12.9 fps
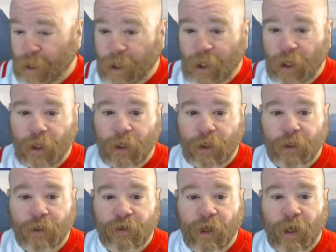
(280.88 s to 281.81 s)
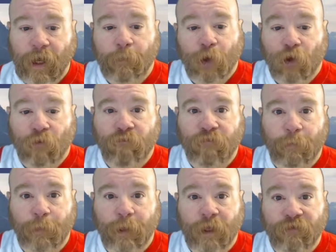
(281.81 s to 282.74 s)
And yeah, my old
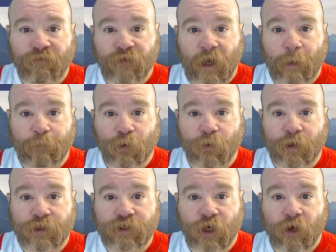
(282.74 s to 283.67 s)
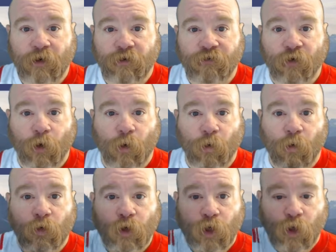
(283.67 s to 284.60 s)
Fitbit stopped holding a charge,
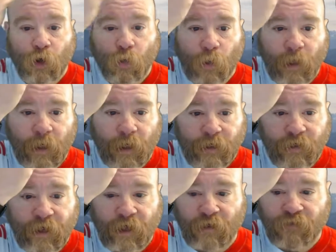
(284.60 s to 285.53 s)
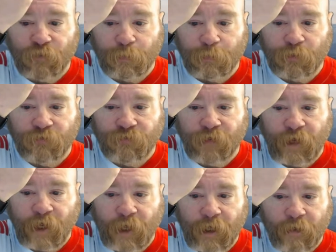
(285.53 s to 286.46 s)
so went to King Supers
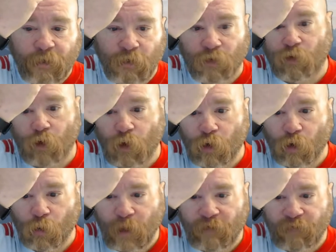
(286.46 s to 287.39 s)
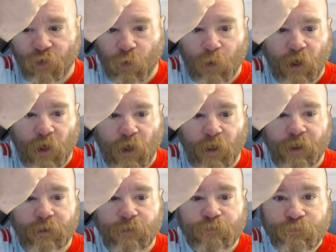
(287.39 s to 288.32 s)
today, or Kroger, whatever you want to call
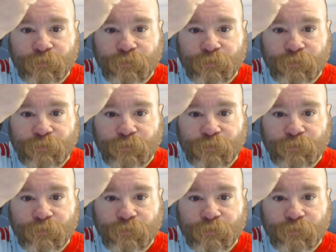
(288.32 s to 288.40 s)
it.